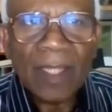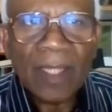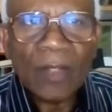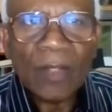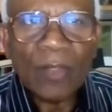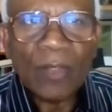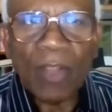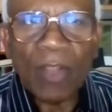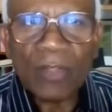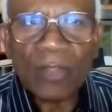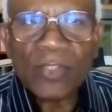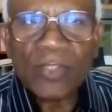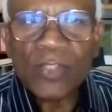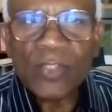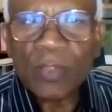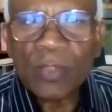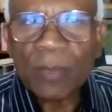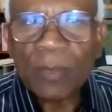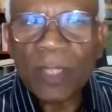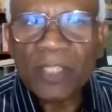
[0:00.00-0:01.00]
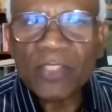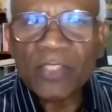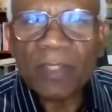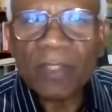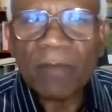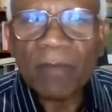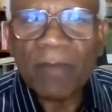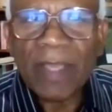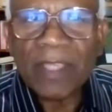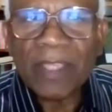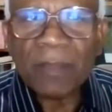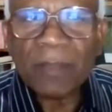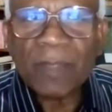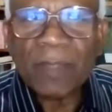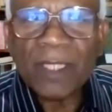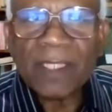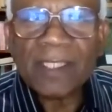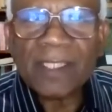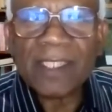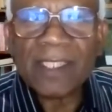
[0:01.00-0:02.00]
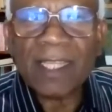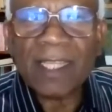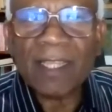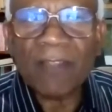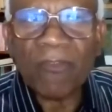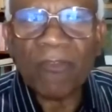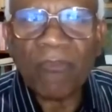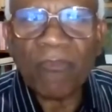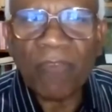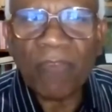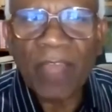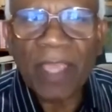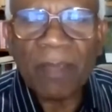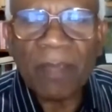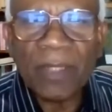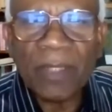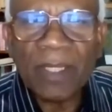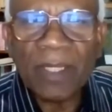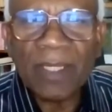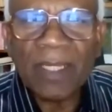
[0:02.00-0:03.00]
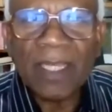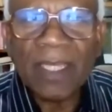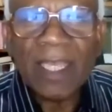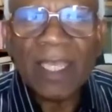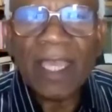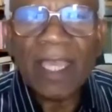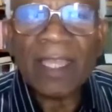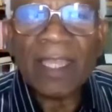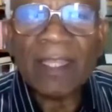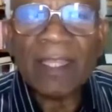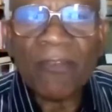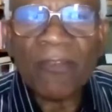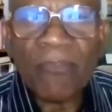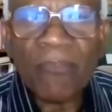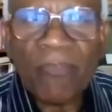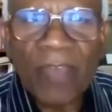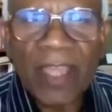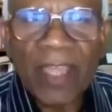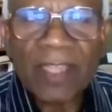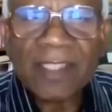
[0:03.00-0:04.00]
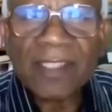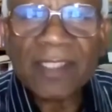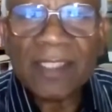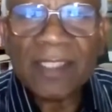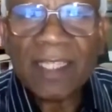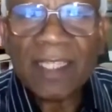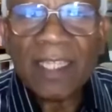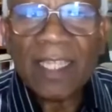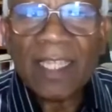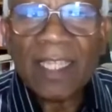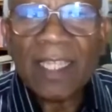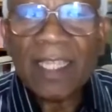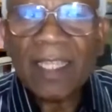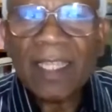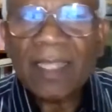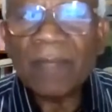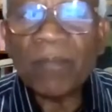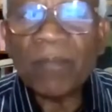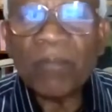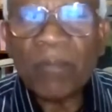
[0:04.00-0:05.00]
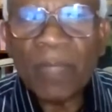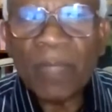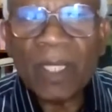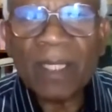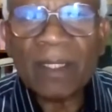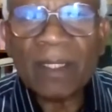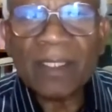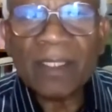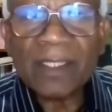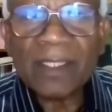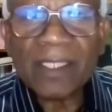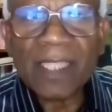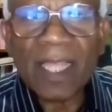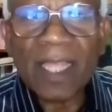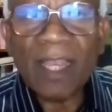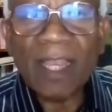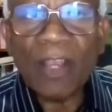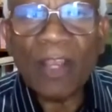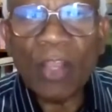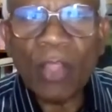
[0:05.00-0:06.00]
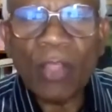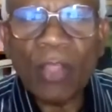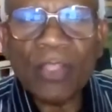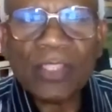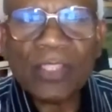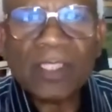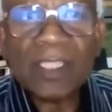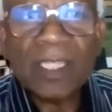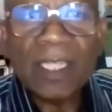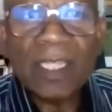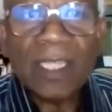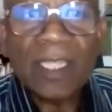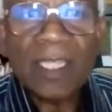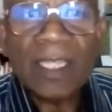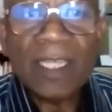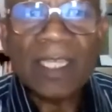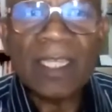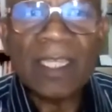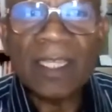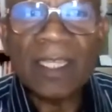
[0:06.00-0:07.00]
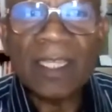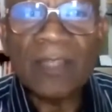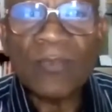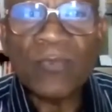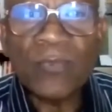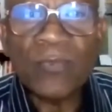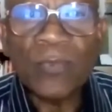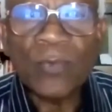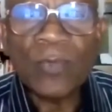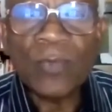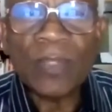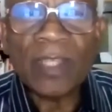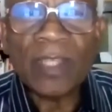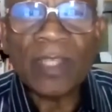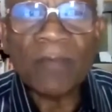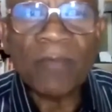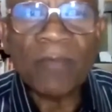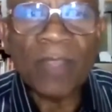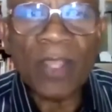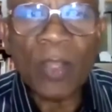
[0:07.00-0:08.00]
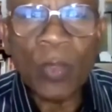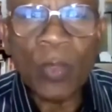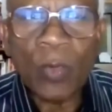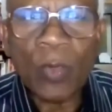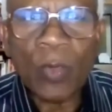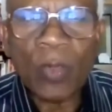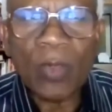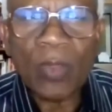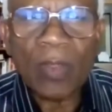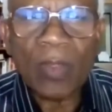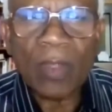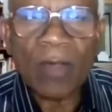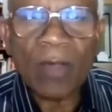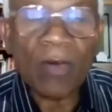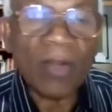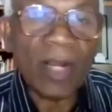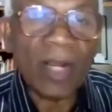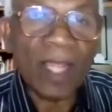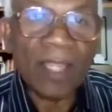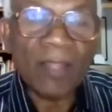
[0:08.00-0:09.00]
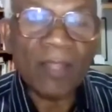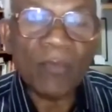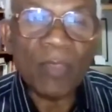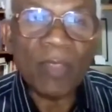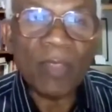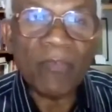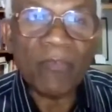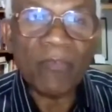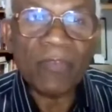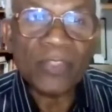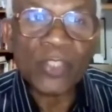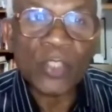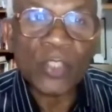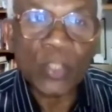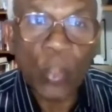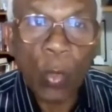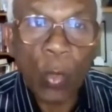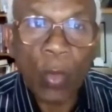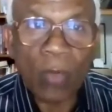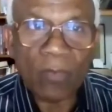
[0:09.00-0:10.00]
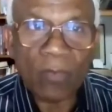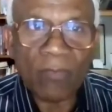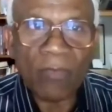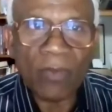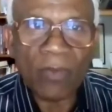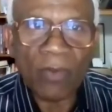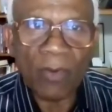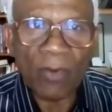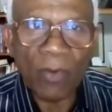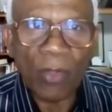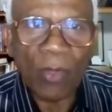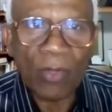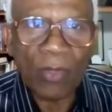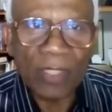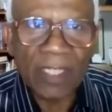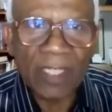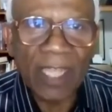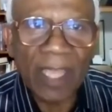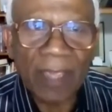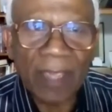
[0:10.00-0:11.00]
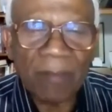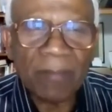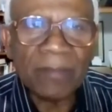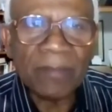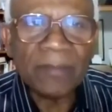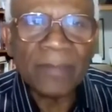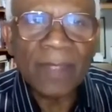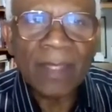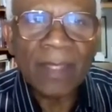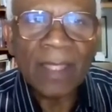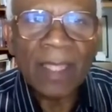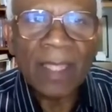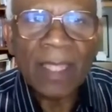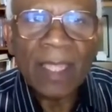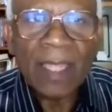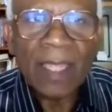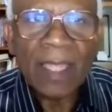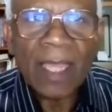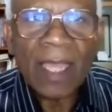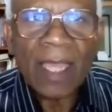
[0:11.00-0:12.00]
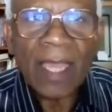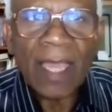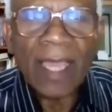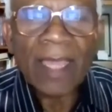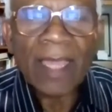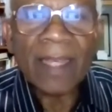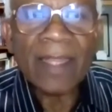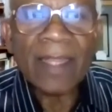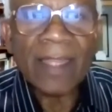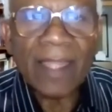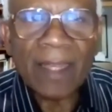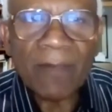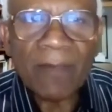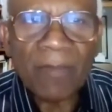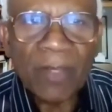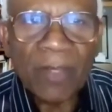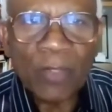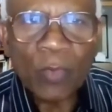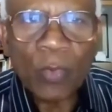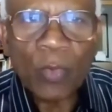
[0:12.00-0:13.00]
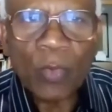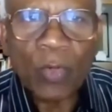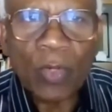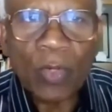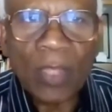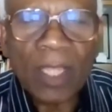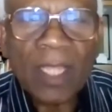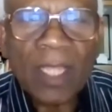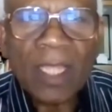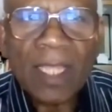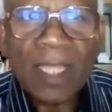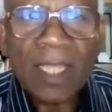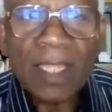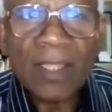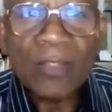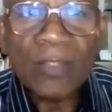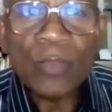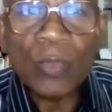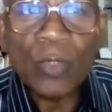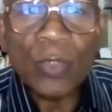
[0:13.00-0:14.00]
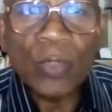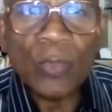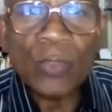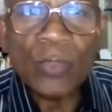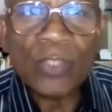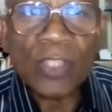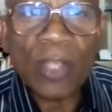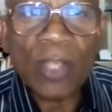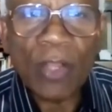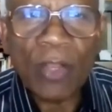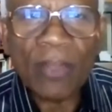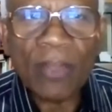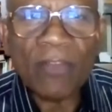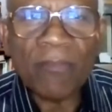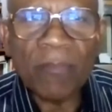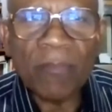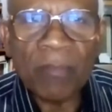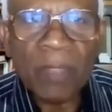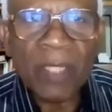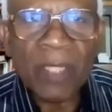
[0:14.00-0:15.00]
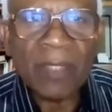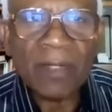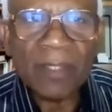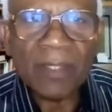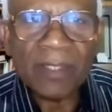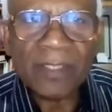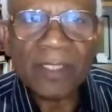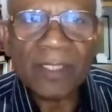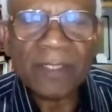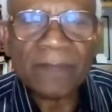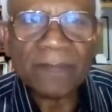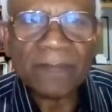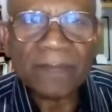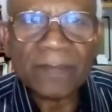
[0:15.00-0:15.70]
Not so much the vitamins and the fiber and the fats. Minerals are lost in the food that we cook, or rather we have stored for a long time. And then when you cook, you lose a lot of minerals.